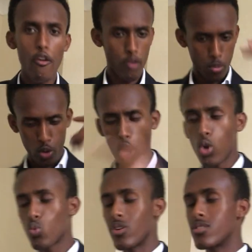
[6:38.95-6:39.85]
From today
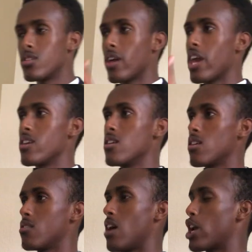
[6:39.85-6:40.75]
onwards, hey,
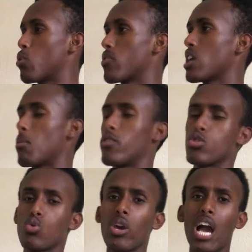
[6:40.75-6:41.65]
I don't want to think about
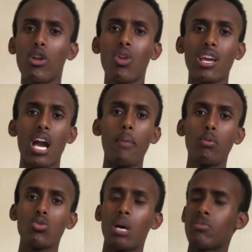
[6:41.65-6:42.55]
this too. Hey, I don't like
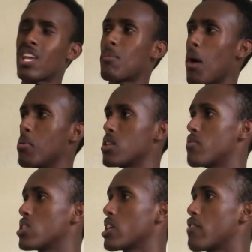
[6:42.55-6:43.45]
apples. I'm thinking about apples
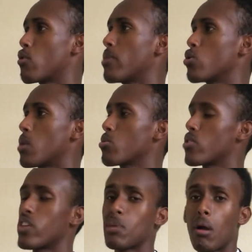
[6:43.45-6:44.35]
every single day. From now on, I'm
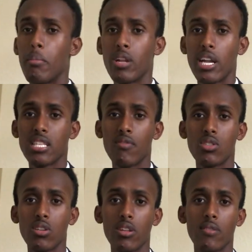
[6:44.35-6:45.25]
going to think about bananas every
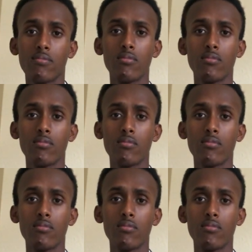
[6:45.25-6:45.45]
single day.